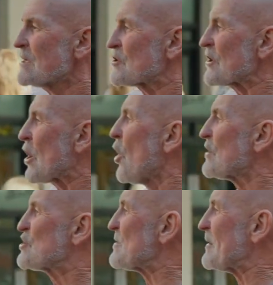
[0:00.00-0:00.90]
to the
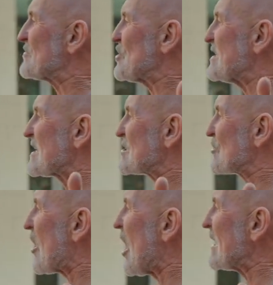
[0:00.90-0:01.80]
Lordship of Jesus
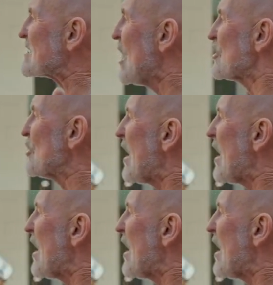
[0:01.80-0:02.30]
Christ. You